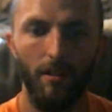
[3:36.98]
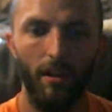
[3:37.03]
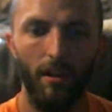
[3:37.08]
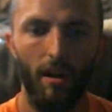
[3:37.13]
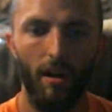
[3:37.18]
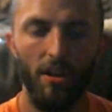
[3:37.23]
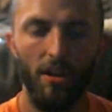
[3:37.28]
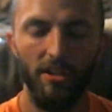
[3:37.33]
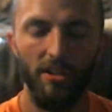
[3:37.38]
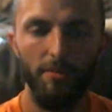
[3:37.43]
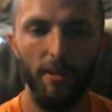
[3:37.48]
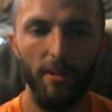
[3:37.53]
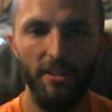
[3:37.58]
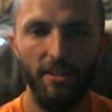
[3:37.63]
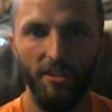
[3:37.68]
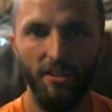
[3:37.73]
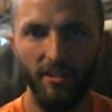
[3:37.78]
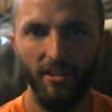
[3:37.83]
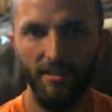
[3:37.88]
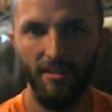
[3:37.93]
our
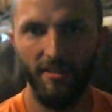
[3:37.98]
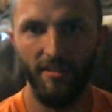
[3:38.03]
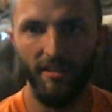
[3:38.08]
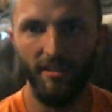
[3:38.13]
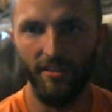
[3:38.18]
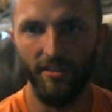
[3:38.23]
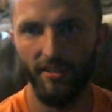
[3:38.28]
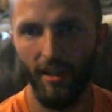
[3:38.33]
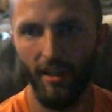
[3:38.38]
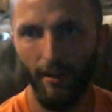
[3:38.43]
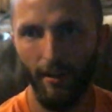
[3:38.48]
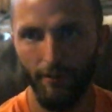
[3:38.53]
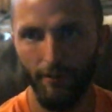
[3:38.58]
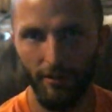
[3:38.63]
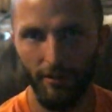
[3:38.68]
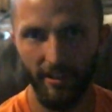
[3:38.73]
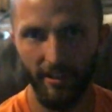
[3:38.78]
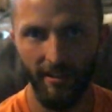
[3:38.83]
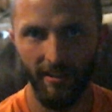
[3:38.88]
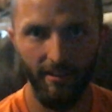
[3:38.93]
species
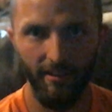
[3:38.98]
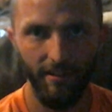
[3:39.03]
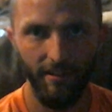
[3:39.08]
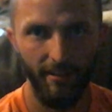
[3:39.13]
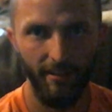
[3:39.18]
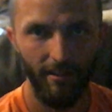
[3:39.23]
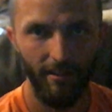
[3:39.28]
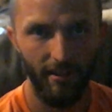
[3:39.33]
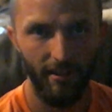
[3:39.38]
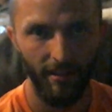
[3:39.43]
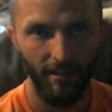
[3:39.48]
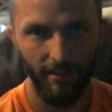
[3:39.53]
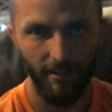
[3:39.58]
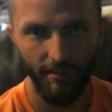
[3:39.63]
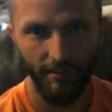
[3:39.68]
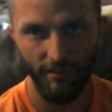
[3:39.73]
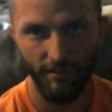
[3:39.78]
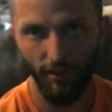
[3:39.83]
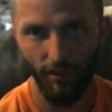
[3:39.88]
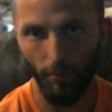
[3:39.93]
discovering
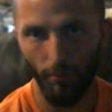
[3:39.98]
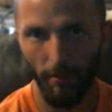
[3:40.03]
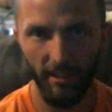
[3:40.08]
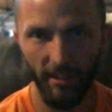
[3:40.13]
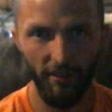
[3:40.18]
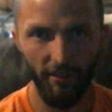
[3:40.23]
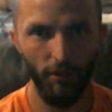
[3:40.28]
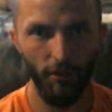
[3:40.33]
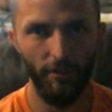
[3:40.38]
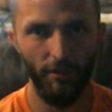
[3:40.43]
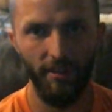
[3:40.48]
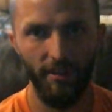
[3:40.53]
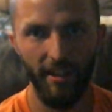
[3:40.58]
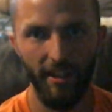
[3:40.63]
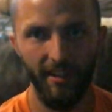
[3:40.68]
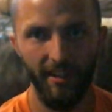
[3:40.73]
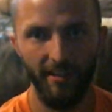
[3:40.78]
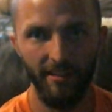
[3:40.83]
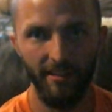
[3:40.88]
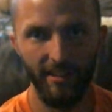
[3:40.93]
so many new
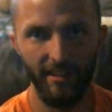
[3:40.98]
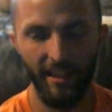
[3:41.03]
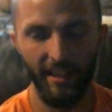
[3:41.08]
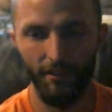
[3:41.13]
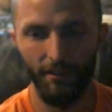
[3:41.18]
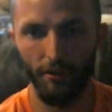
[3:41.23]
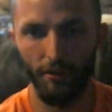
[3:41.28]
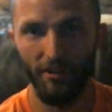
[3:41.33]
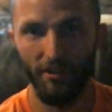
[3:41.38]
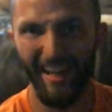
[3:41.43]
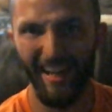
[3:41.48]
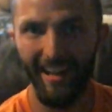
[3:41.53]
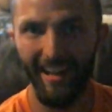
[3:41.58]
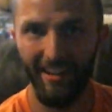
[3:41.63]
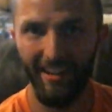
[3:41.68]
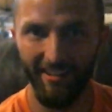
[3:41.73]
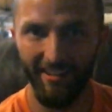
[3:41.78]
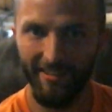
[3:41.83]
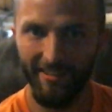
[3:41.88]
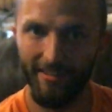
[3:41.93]
things and
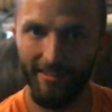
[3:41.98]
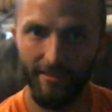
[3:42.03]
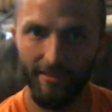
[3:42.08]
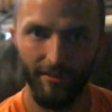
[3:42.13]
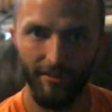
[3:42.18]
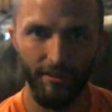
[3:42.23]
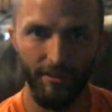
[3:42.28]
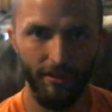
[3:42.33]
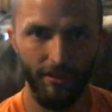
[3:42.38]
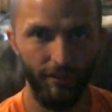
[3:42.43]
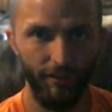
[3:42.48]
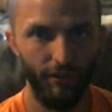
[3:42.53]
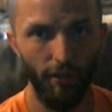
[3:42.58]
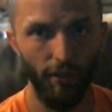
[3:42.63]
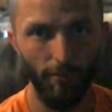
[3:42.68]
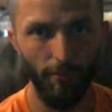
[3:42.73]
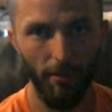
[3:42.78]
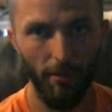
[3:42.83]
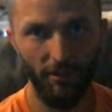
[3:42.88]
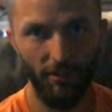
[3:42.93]
creating
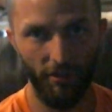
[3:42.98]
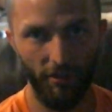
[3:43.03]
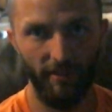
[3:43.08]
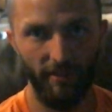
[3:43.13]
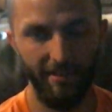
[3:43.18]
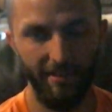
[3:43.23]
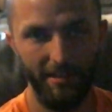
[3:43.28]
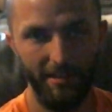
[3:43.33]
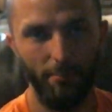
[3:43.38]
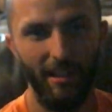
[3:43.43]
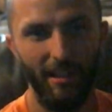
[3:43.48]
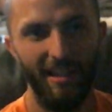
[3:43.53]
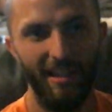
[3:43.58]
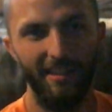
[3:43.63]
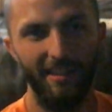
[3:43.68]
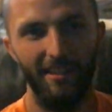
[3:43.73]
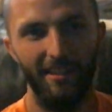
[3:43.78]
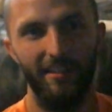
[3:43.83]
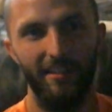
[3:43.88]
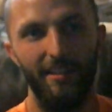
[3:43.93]
so much on this
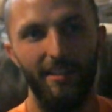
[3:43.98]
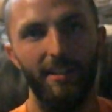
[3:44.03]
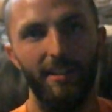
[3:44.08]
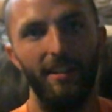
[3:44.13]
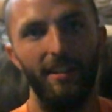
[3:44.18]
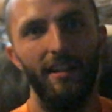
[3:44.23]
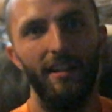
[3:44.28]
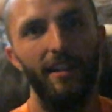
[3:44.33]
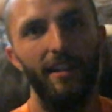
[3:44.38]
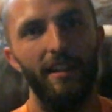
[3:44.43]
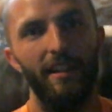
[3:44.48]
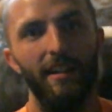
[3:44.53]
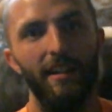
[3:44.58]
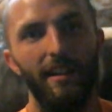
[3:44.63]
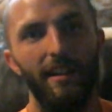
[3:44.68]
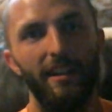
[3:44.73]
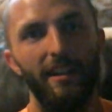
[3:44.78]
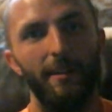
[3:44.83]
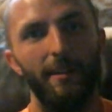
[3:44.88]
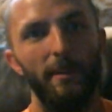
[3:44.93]
planet.
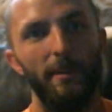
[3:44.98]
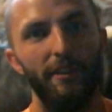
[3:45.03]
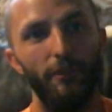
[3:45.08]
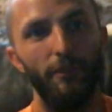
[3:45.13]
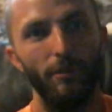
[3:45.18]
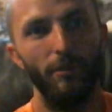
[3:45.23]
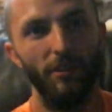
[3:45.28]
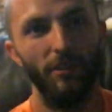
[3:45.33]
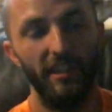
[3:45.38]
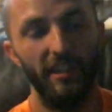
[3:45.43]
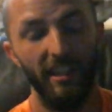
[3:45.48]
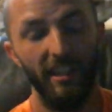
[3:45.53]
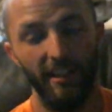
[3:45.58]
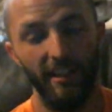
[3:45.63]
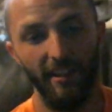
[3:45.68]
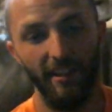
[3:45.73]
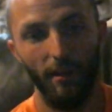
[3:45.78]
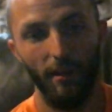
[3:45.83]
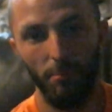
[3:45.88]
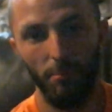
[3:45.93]
I mean, if you look
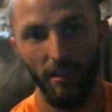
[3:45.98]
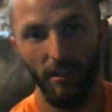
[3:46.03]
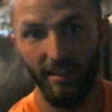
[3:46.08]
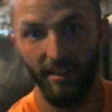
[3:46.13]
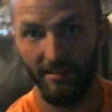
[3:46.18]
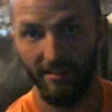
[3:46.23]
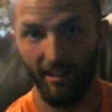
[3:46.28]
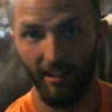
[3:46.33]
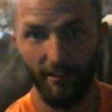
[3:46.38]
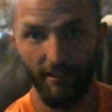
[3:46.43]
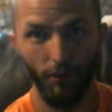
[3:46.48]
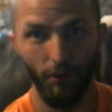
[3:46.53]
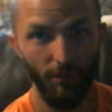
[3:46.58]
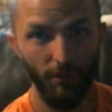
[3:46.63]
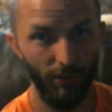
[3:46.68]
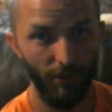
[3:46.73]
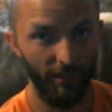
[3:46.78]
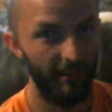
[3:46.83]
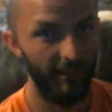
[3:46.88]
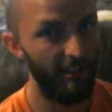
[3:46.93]
at a place like New
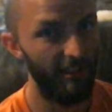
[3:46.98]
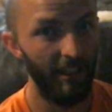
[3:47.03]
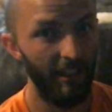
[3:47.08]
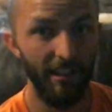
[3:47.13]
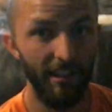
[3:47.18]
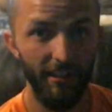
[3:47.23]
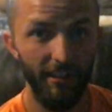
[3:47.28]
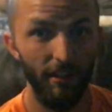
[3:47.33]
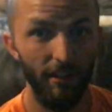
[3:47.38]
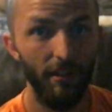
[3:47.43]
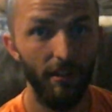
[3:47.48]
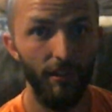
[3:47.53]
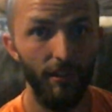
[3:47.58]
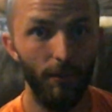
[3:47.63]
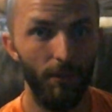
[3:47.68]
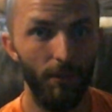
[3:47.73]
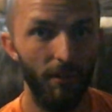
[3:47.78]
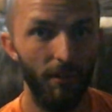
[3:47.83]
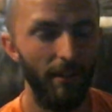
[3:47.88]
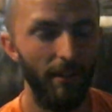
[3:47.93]
York City
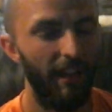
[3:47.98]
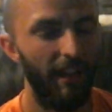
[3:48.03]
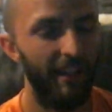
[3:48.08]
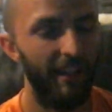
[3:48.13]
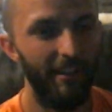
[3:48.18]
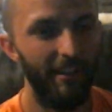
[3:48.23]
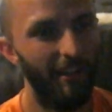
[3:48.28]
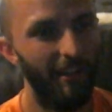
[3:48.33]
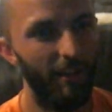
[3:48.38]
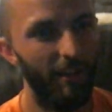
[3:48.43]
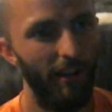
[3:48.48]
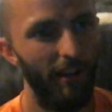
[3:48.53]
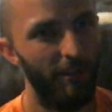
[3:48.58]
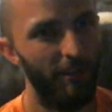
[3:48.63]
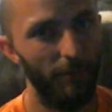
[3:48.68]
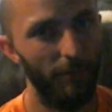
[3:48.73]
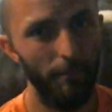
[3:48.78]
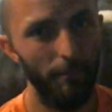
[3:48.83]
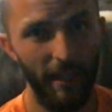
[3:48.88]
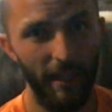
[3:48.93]
or any
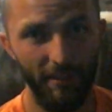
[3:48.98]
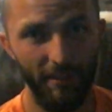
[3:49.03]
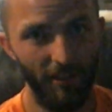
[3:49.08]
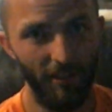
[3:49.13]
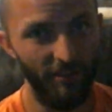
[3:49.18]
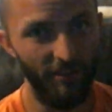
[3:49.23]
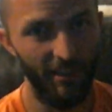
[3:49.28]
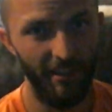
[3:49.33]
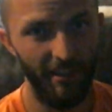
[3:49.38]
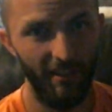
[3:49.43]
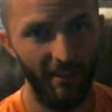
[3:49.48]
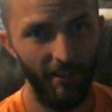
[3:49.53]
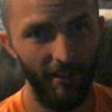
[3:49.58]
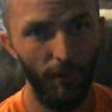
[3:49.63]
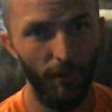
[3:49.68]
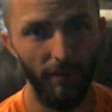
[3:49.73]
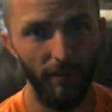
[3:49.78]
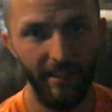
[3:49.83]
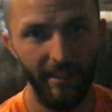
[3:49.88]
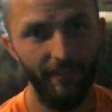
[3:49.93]
other major city
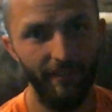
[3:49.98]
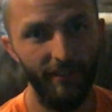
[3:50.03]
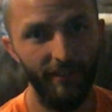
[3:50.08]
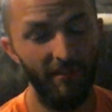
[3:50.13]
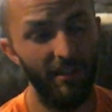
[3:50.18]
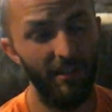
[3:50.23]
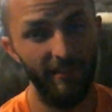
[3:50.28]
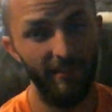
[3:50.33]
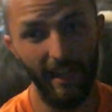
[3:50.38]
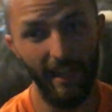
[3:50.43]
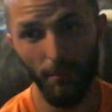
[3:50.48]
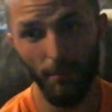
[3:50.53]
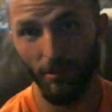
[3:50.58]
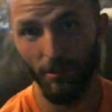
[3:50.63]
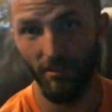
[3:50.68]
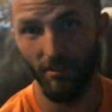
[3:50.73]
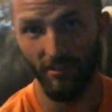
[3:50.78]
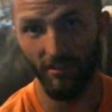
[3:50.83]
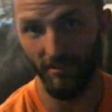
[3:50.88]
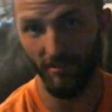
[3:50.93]
or even
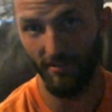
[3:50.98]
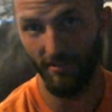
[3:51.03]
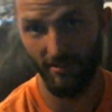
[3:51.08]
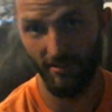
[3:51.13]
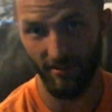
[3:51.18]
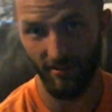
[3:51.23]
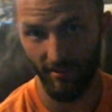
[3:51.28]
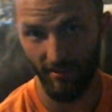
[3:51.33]
neighborhoods,